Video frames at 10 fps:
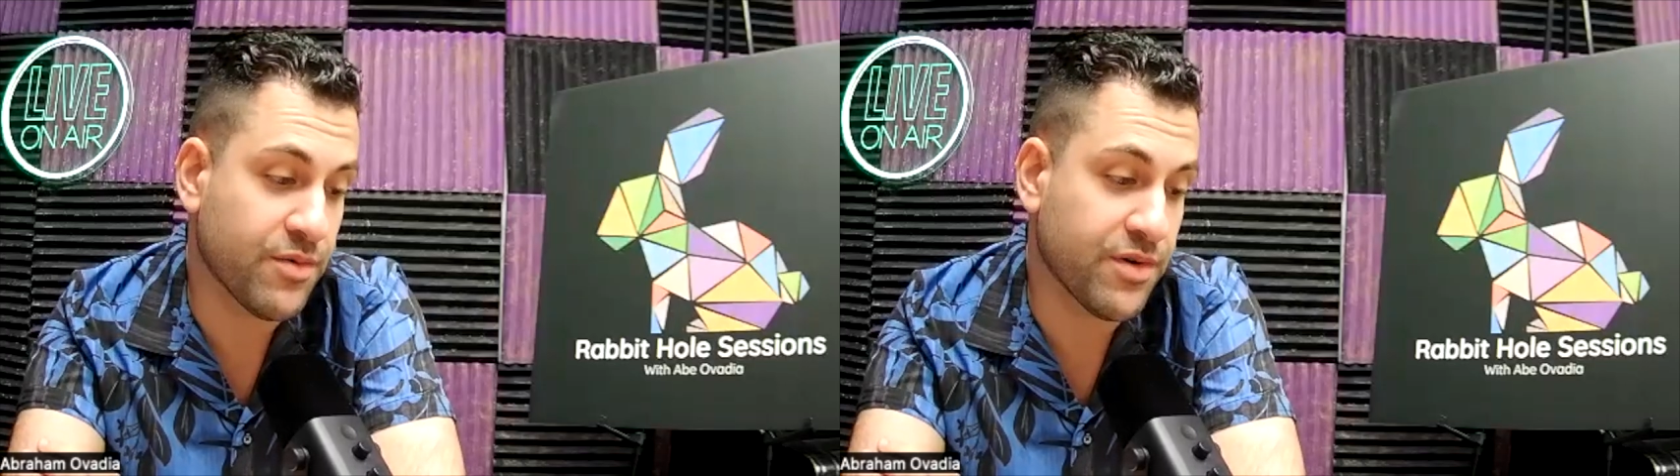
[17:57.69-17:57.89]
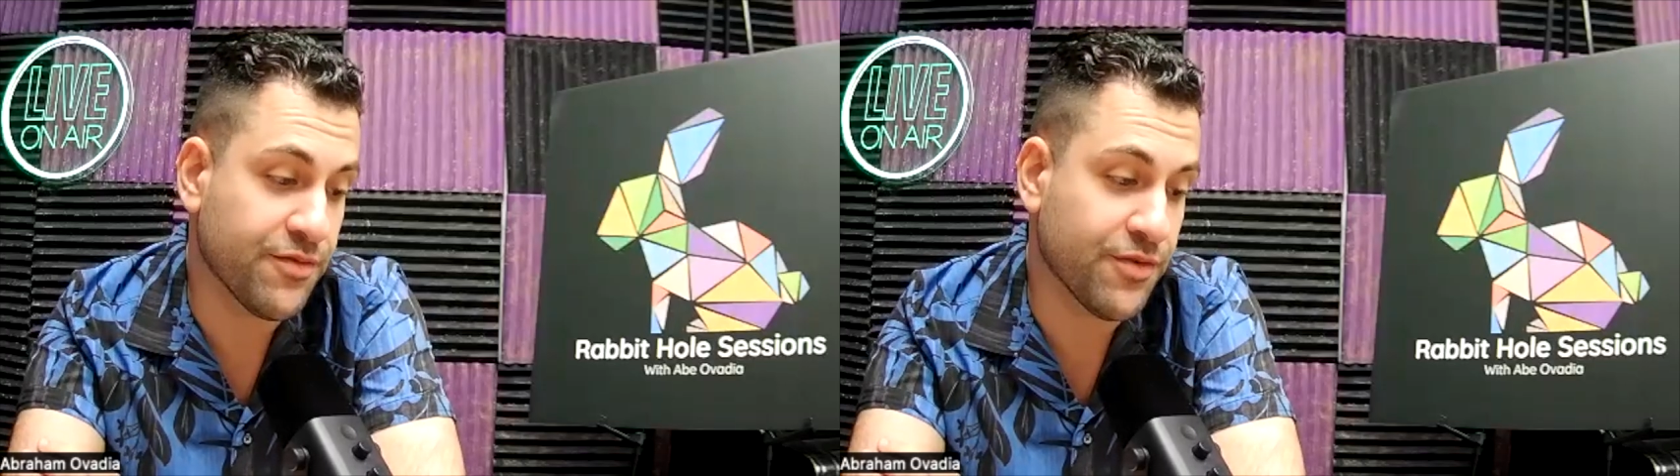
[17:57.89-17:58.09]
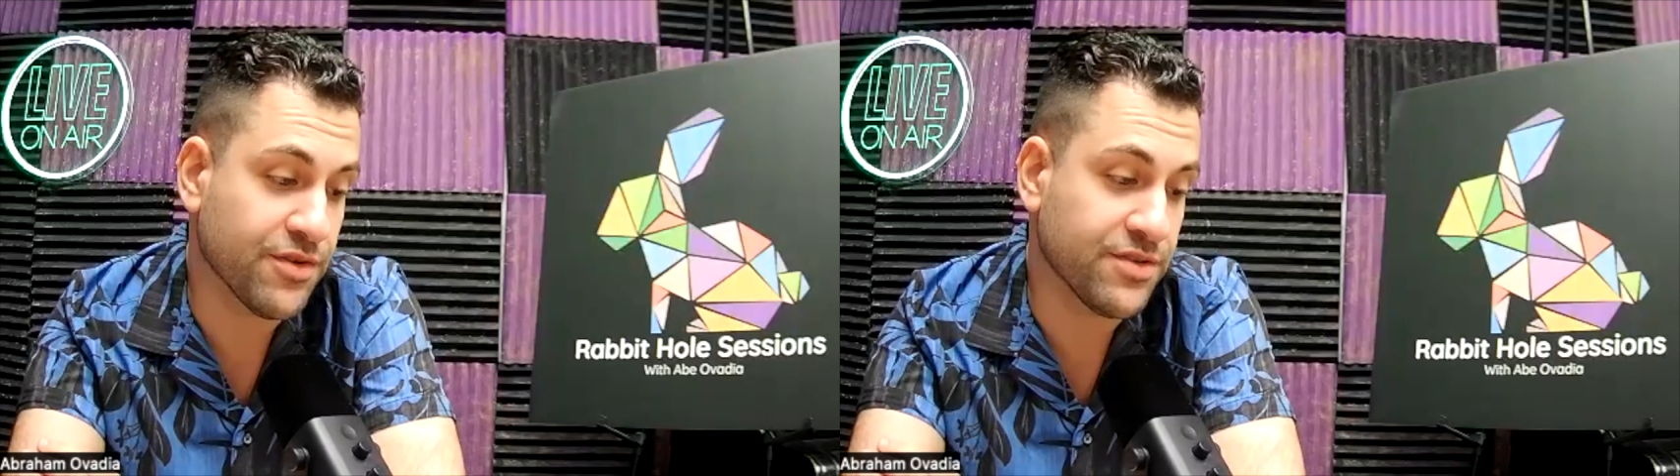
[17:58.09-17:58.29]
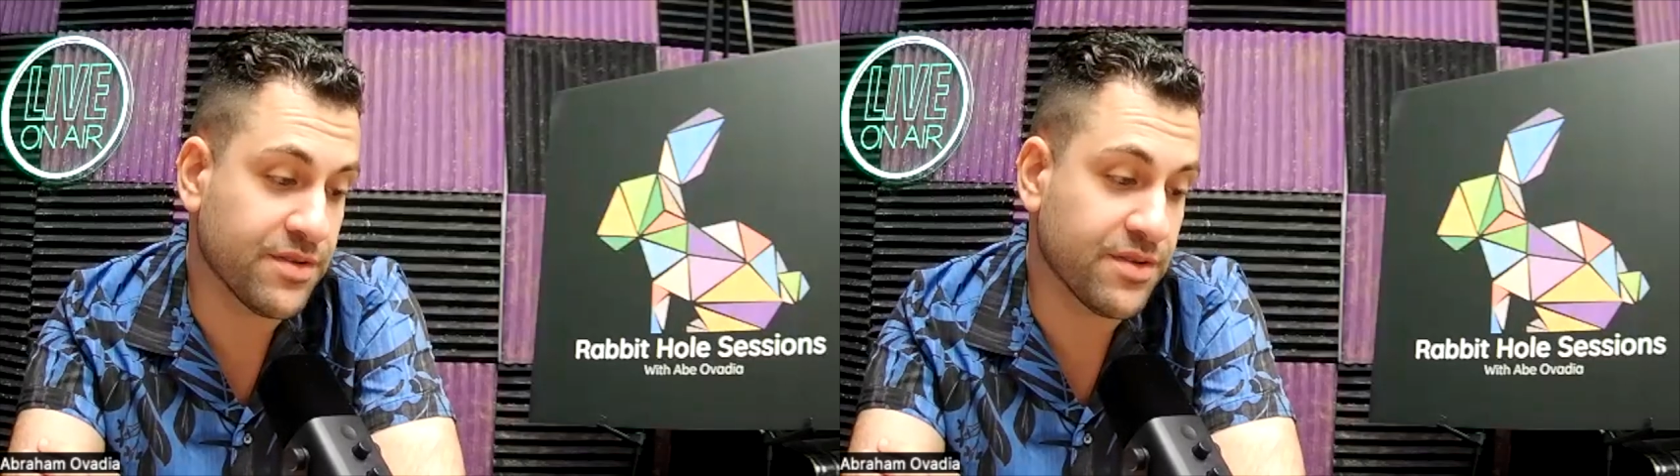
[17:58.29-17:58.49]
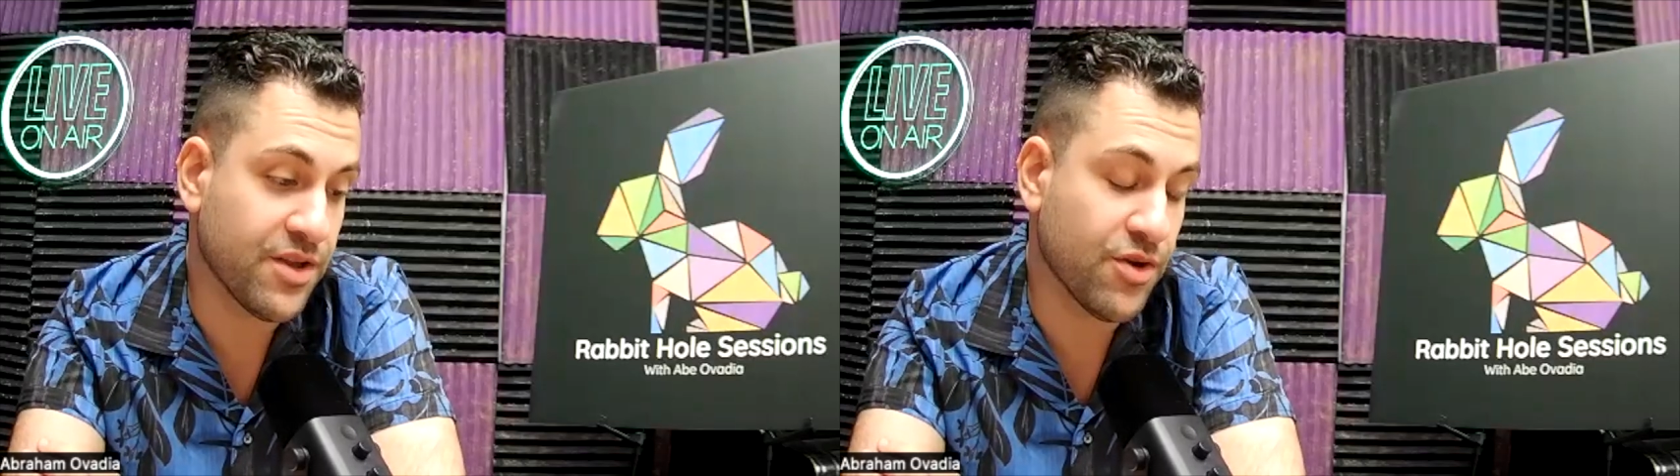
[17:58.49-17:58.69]
One of the first,
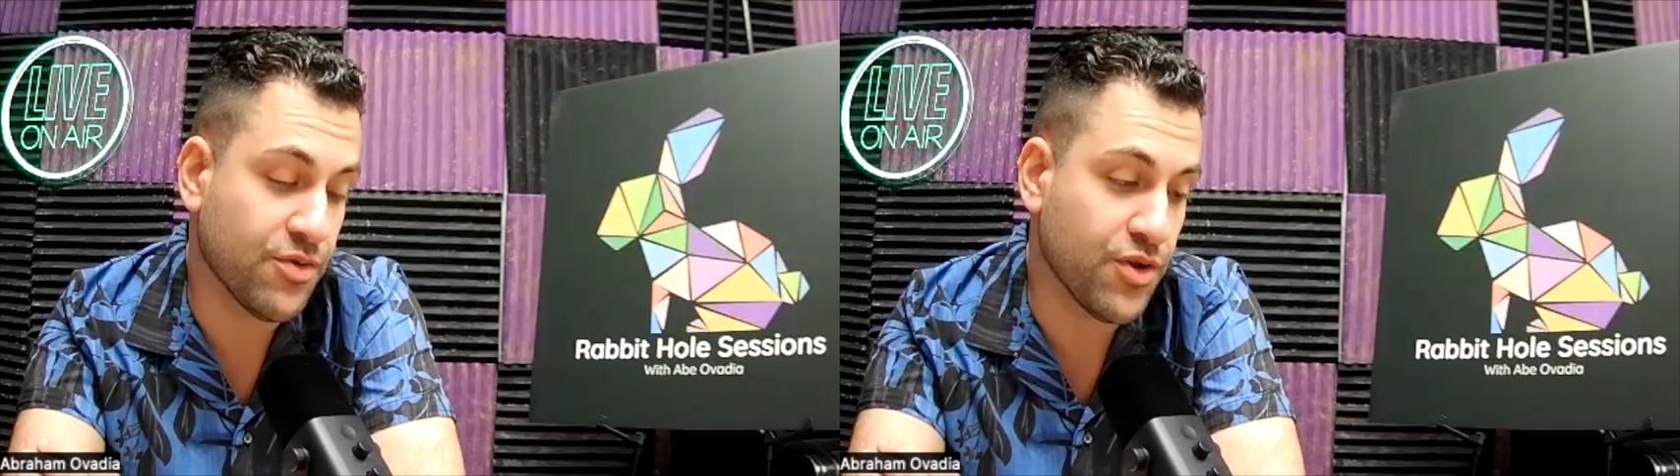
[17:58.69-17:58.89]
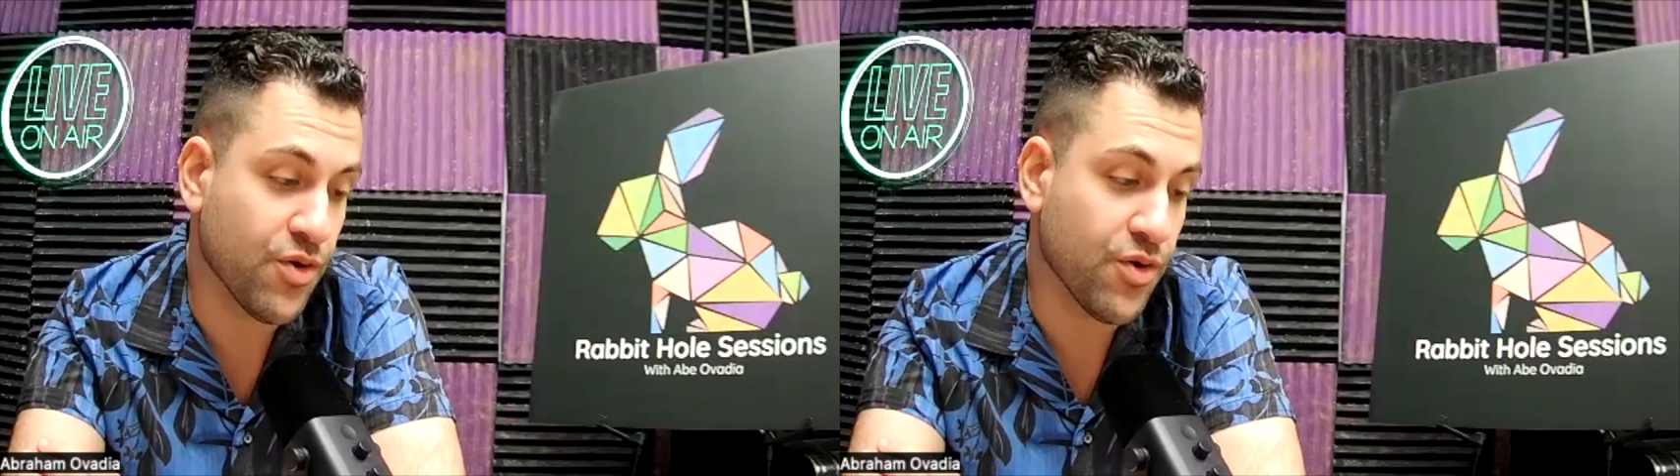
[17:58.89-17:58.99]
New